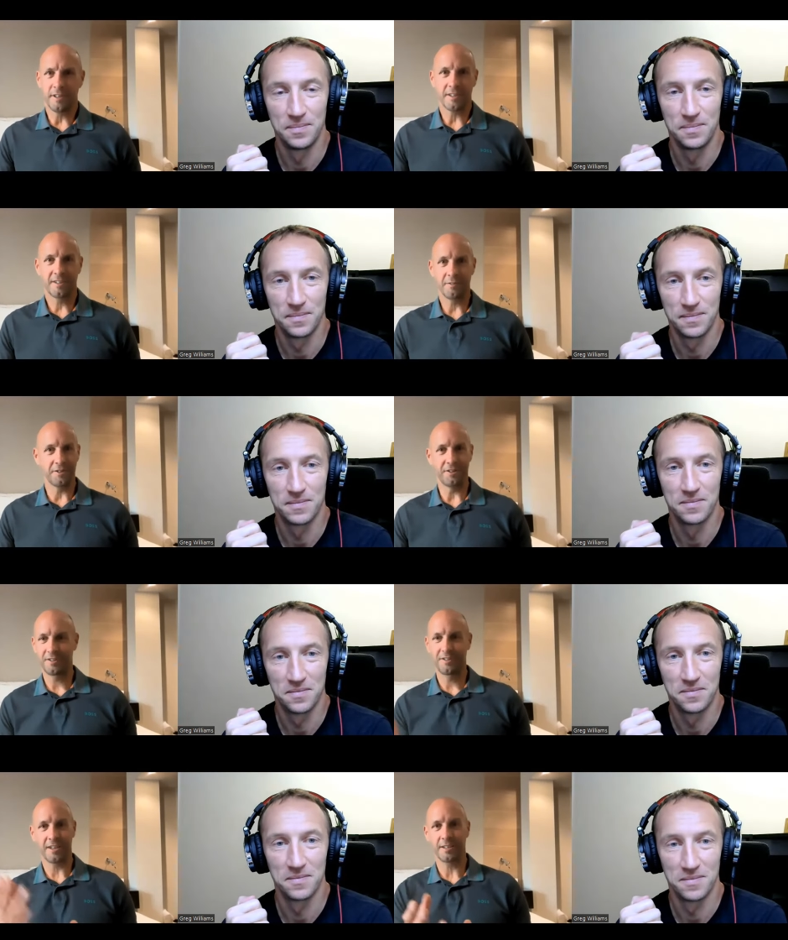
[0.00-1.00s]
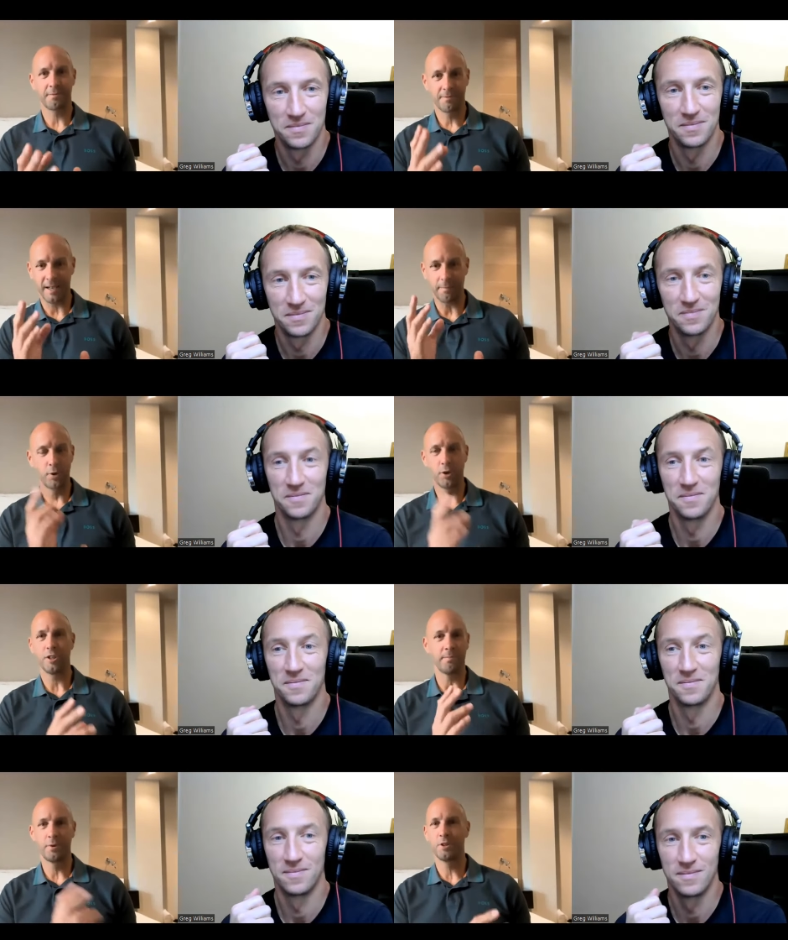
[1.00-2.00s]
Speaker 1: just she was just kept
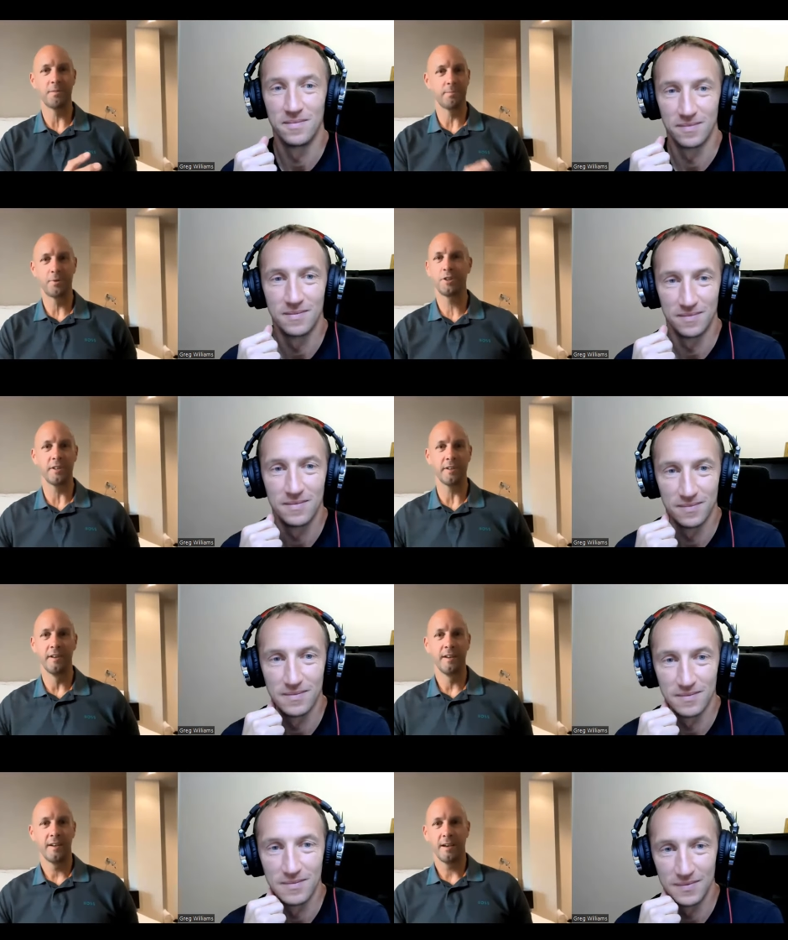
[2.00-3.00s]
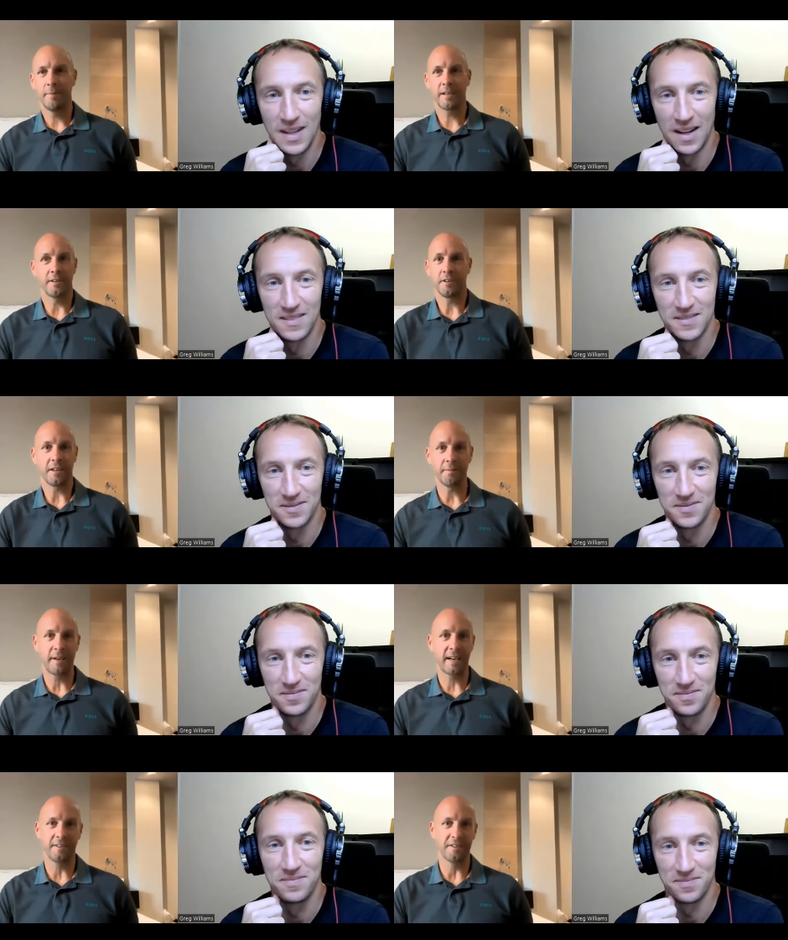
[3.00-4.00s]
pushing, pushing, pushing, and Megan couldn't get
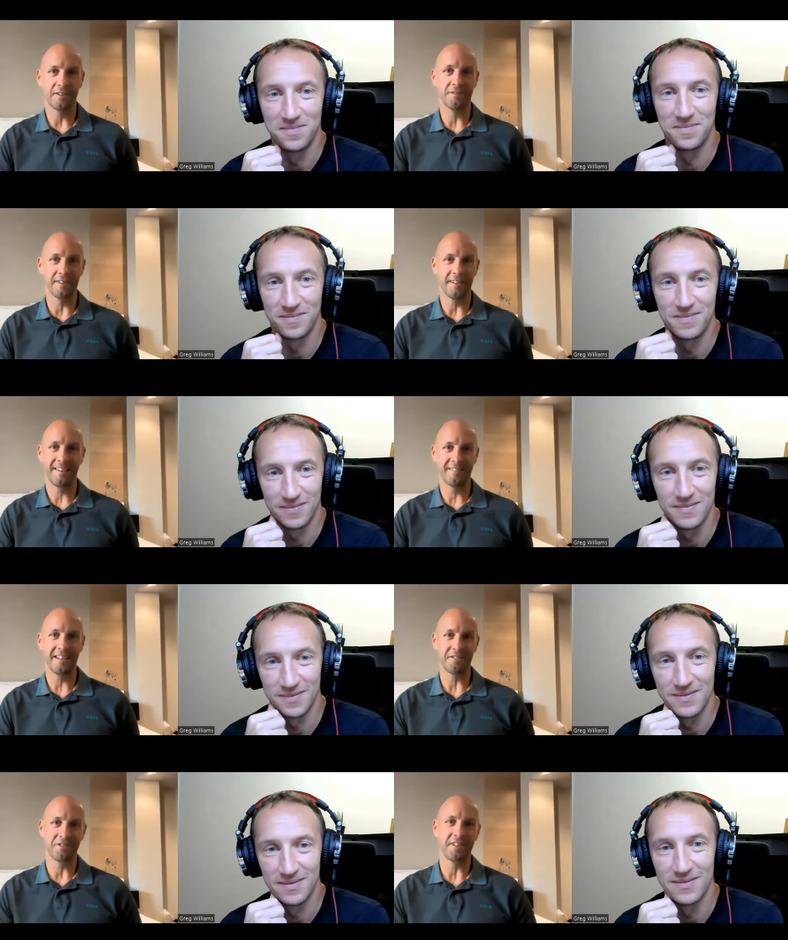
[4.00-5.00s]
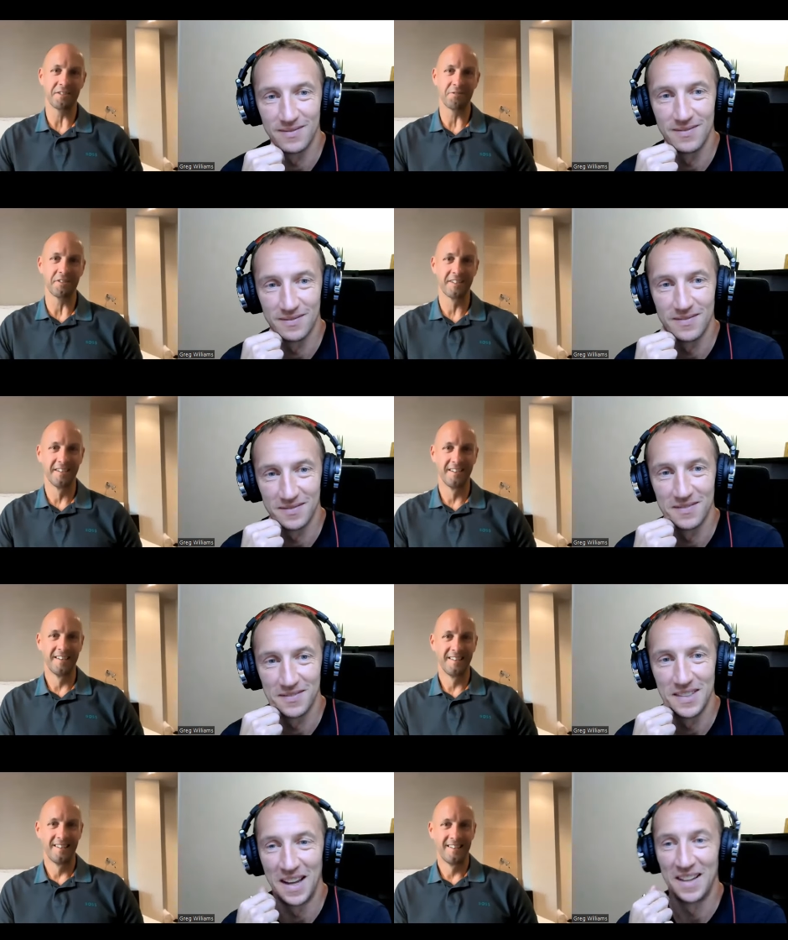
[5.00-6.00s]
back her at all. And that was that was great to watch.
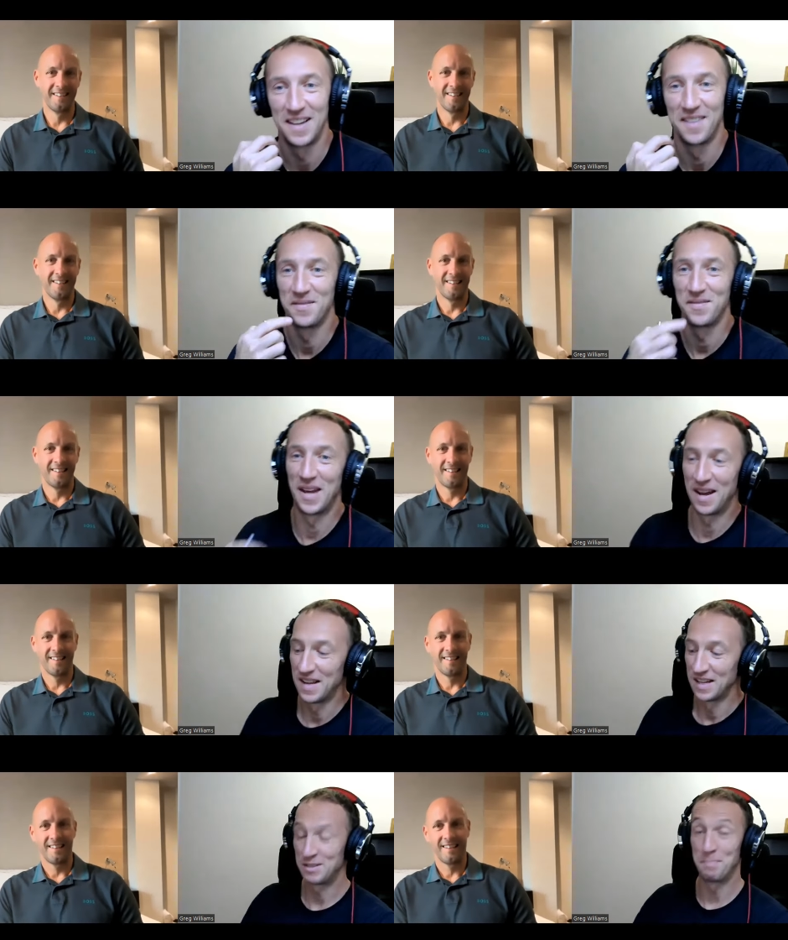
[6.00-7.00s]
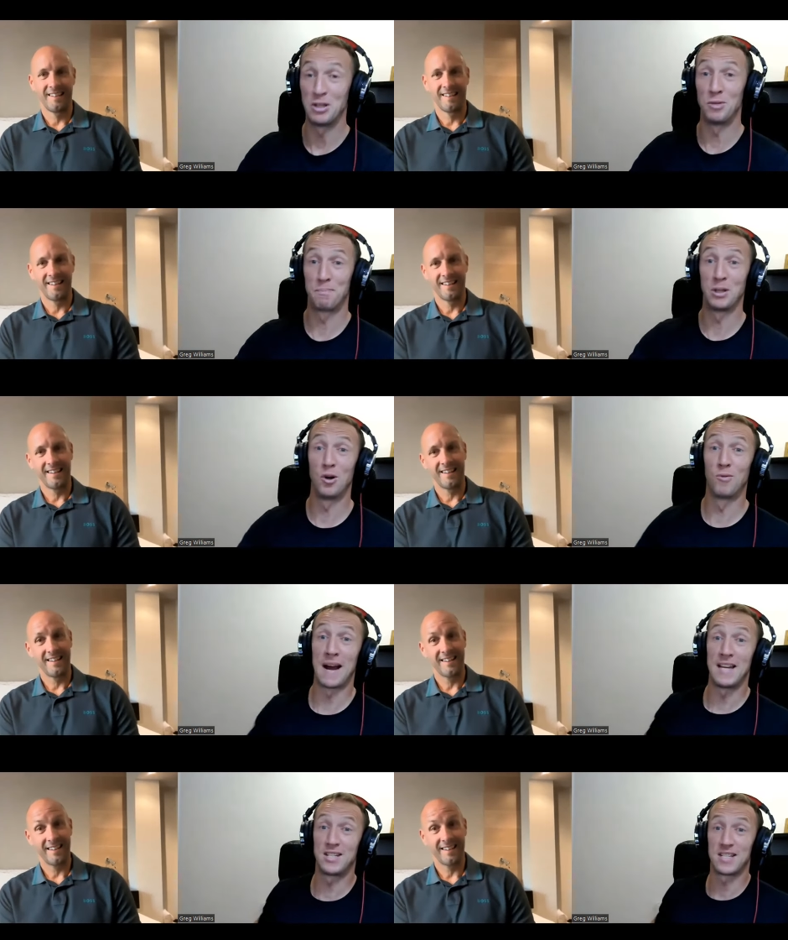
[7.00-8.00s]
Speaker 2: Yeah, yeah, yeah. So, but you, but your
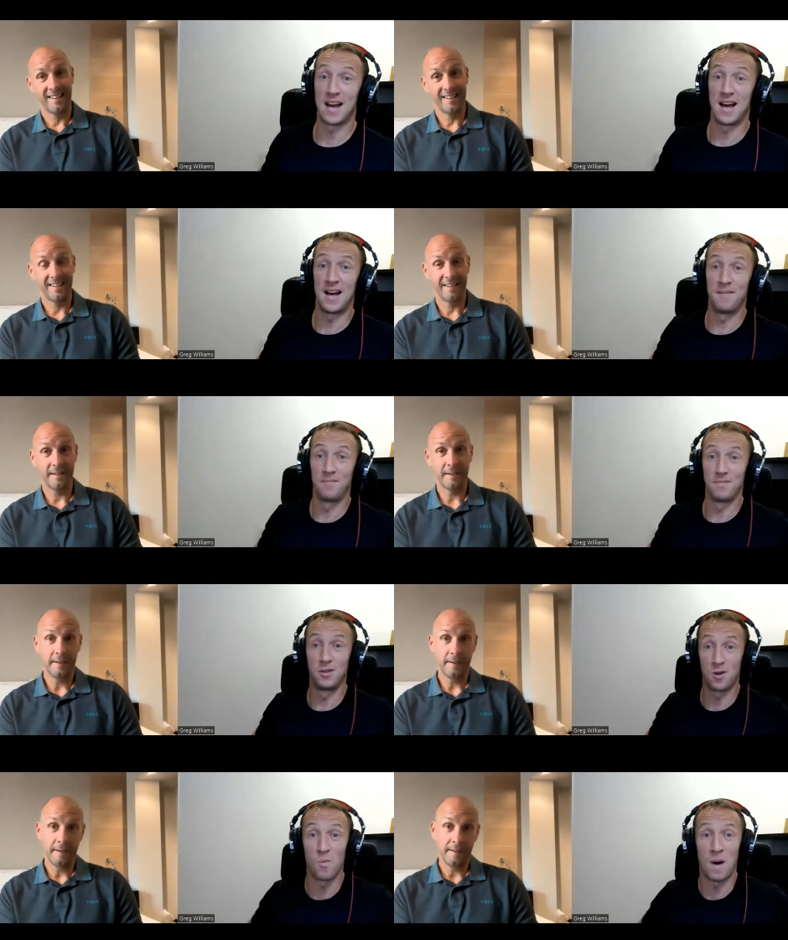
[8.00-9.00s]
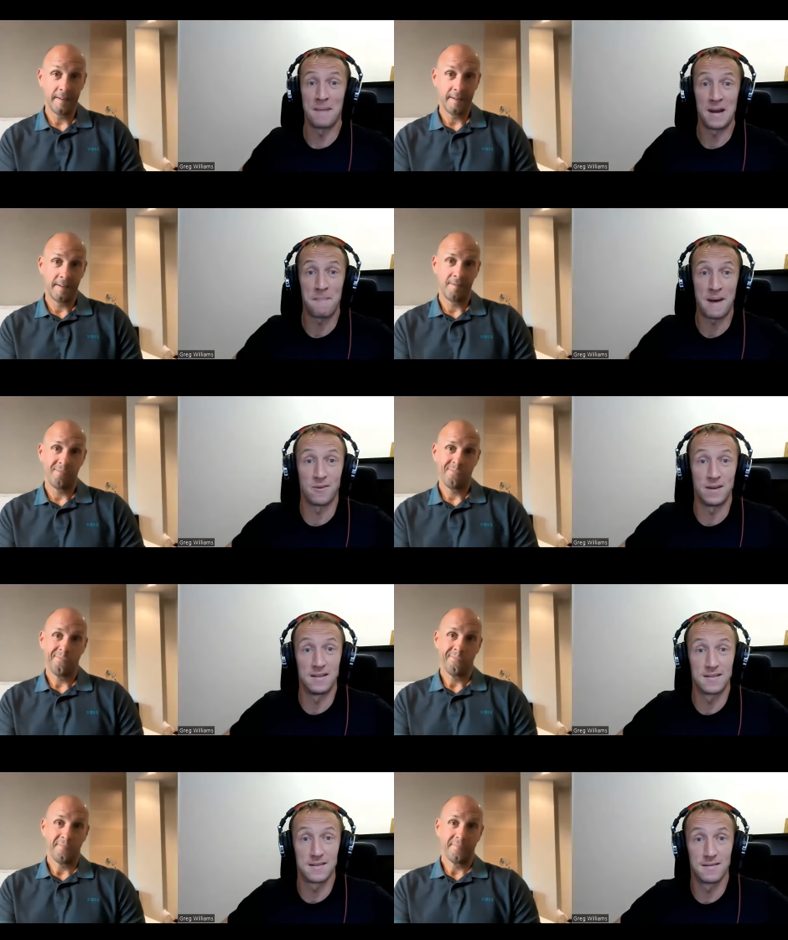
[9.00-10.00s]
race, um, you got a one minute
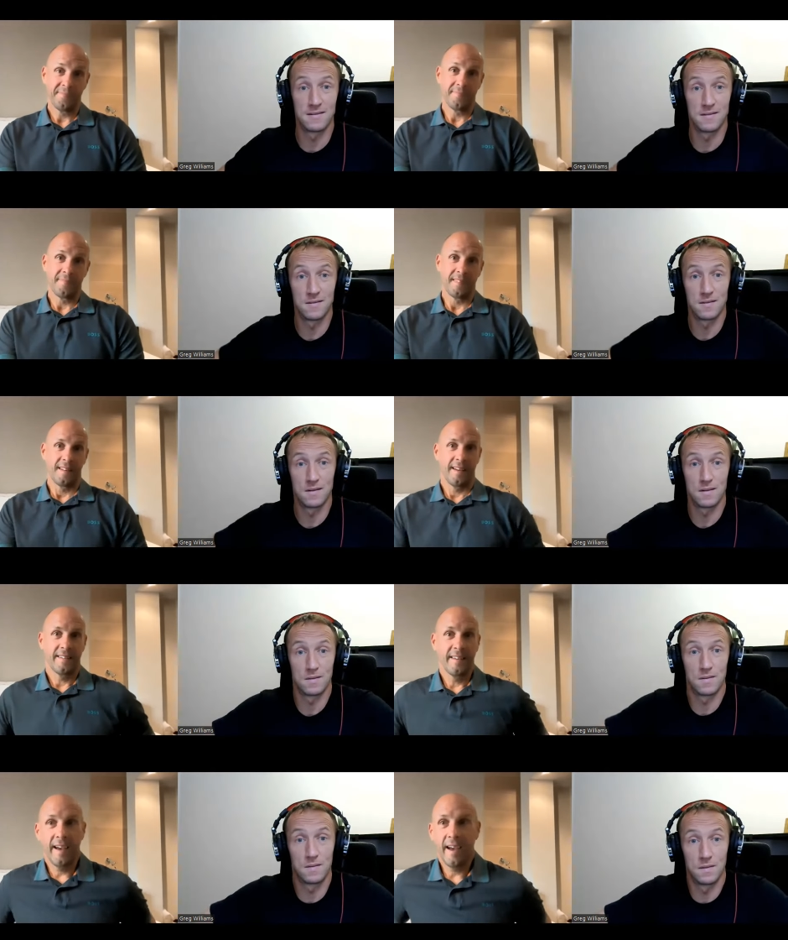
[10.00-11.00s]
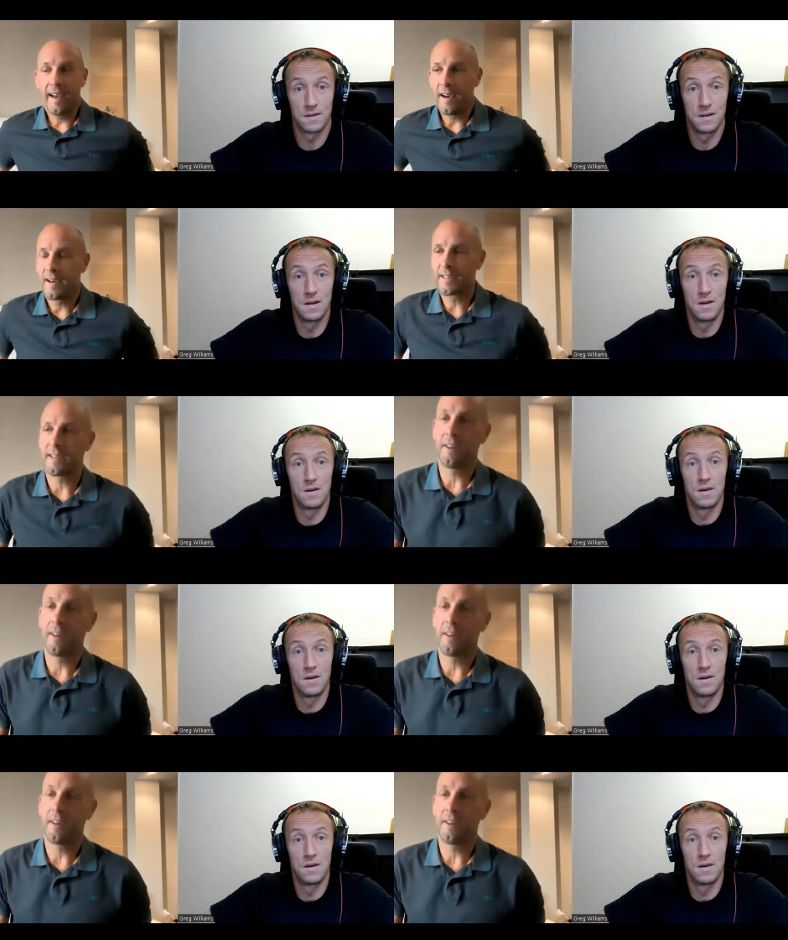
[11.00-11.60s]
penalty, and
Speaker 1: yeah, so